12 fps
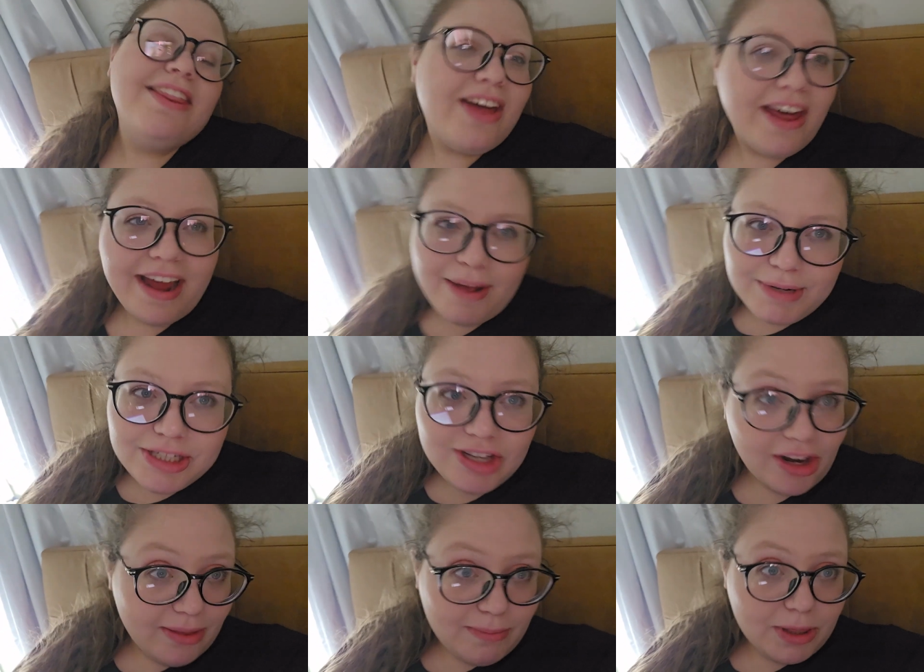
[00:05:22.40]
I thought I would
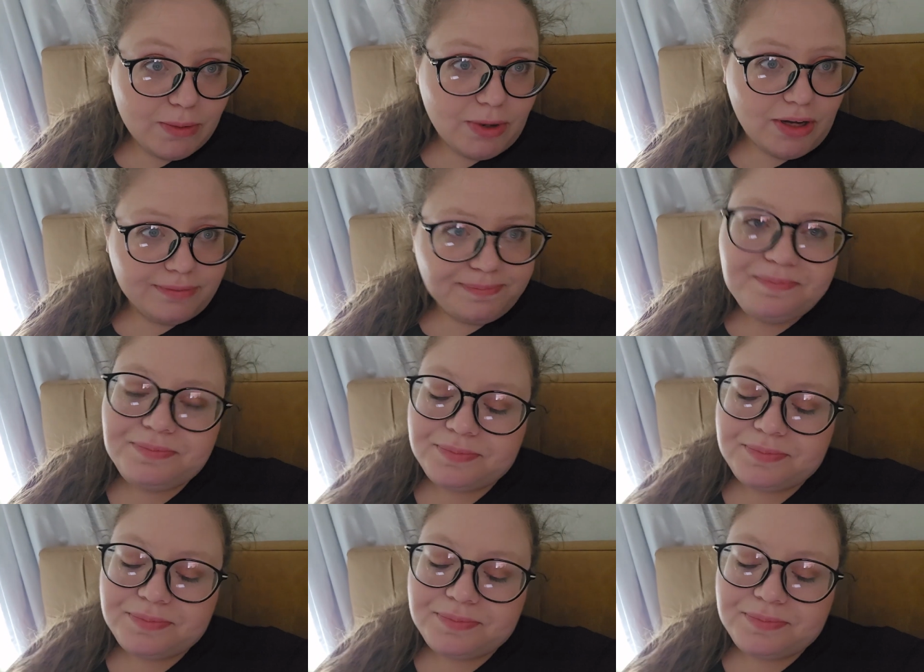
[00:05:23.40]
share them with the world.